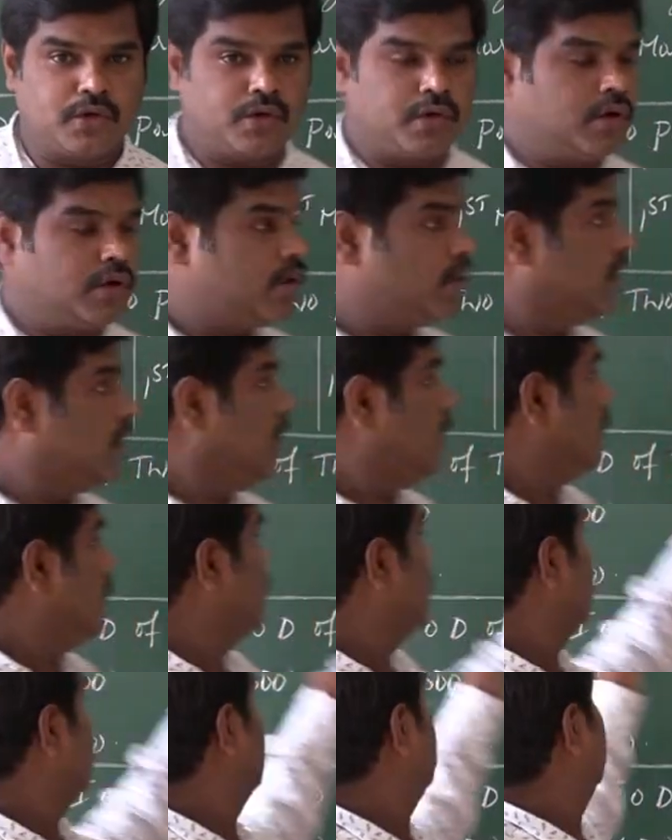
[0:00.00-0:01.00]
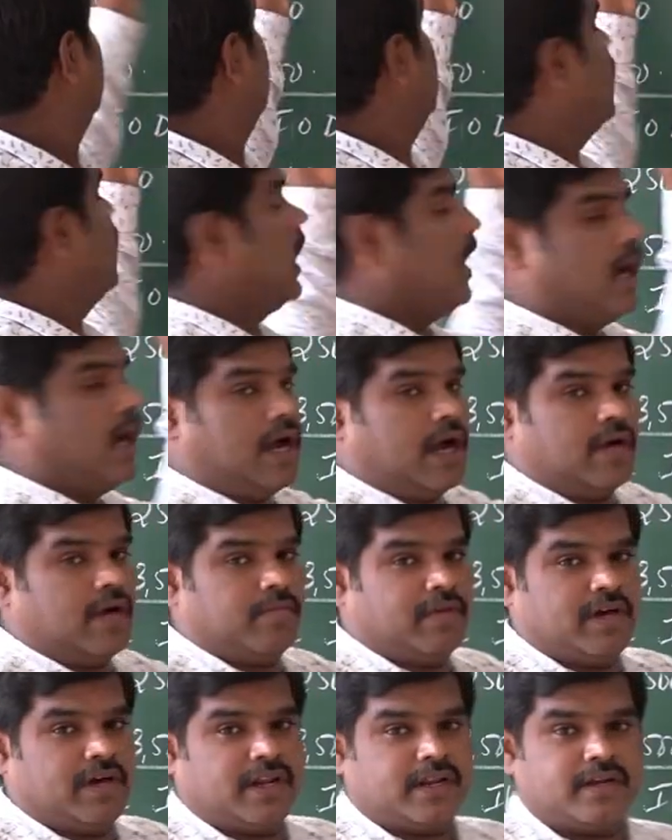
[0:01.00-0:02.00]
do?
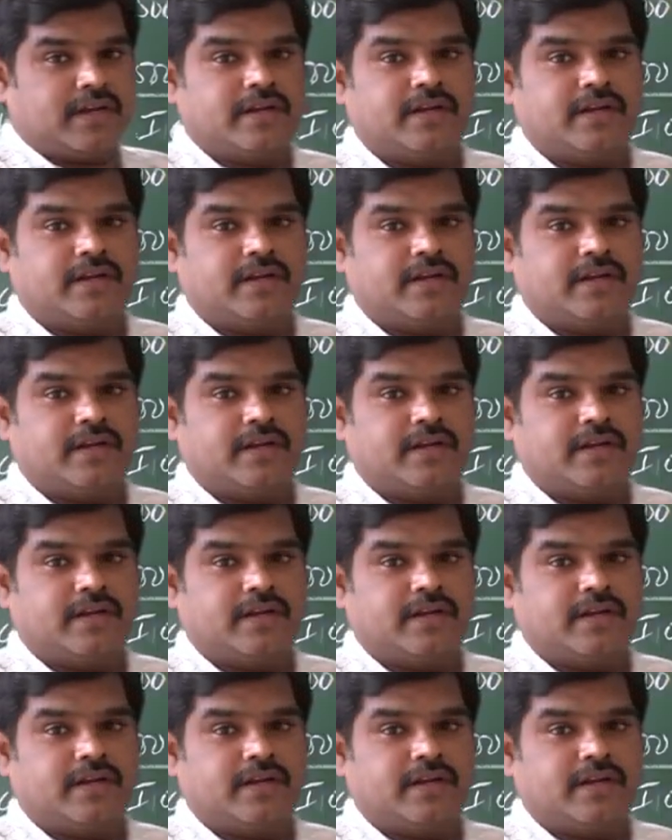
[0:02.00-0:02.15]
Amar